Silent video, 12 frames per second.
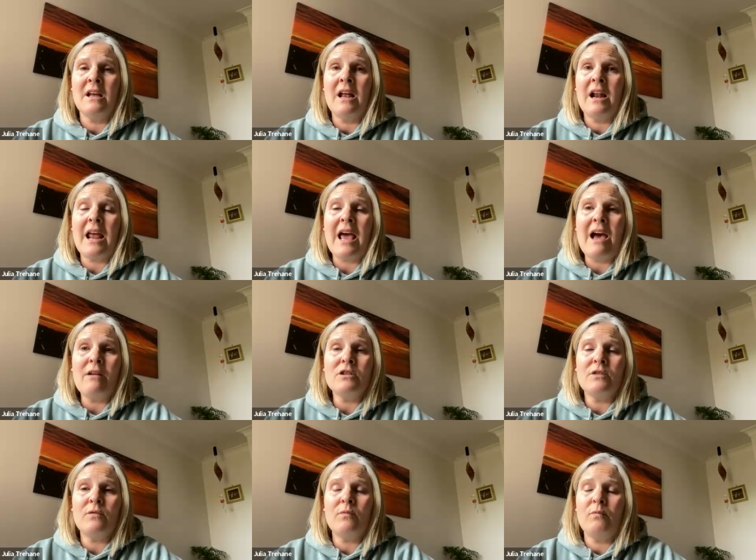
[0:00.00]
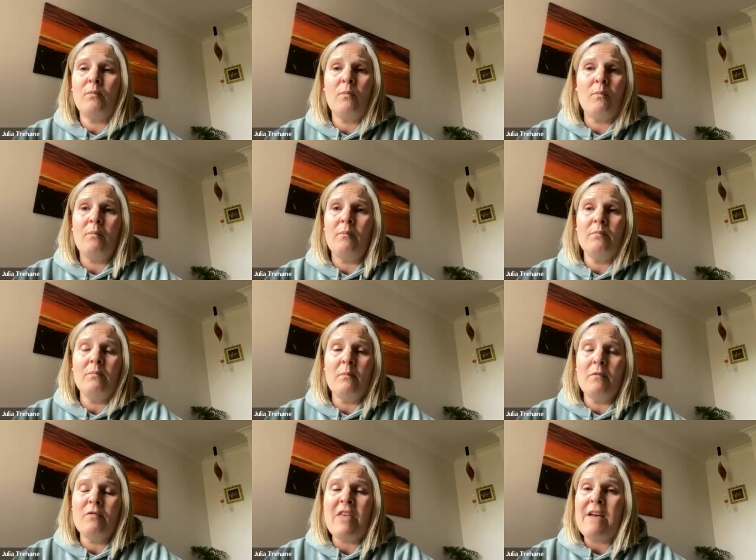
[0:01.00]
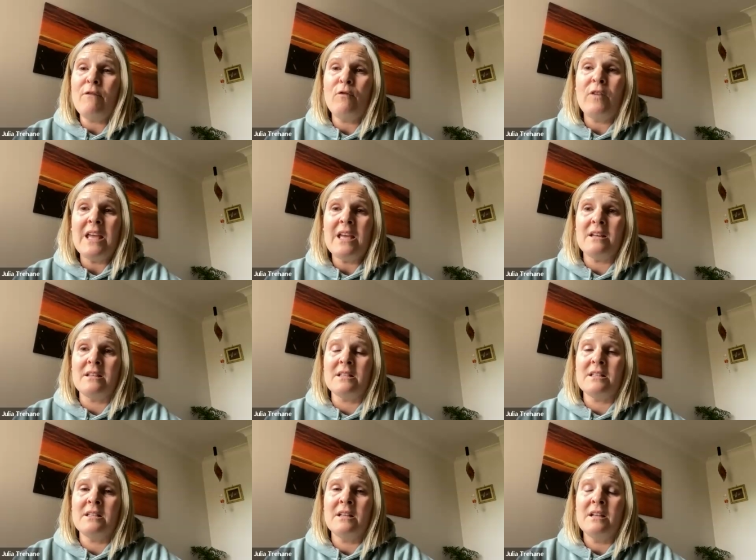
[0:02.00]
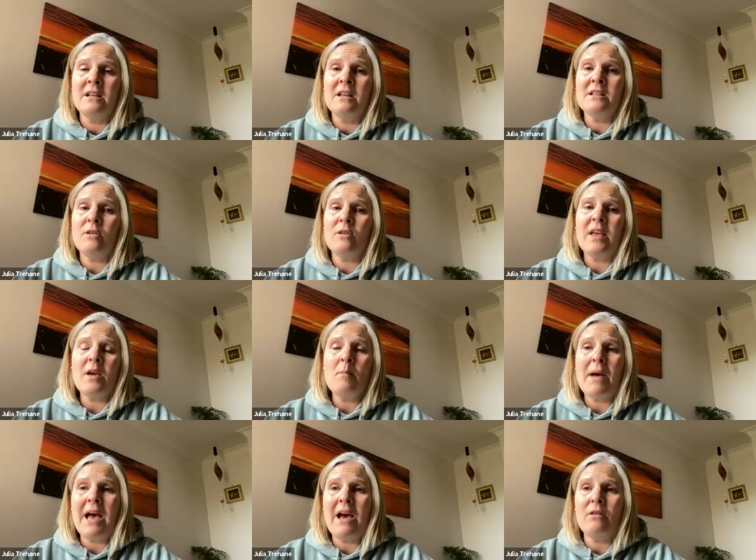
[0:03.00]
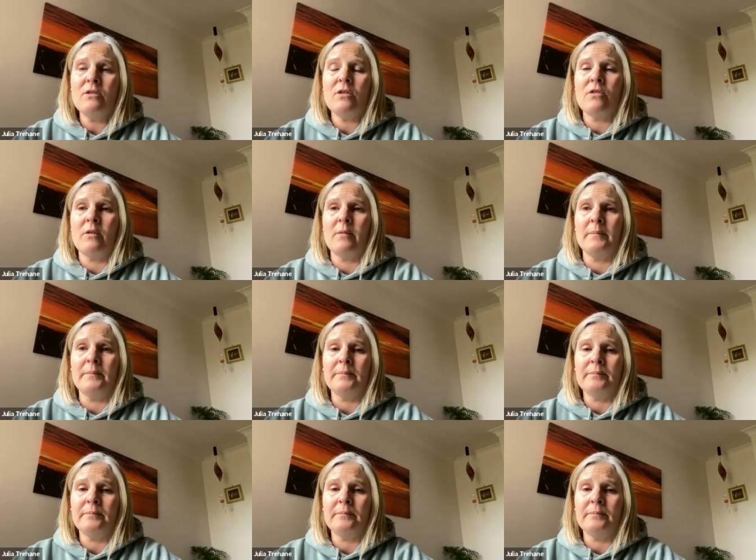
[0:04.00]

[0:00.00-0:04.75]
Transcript: and out of their fears, so they compound them.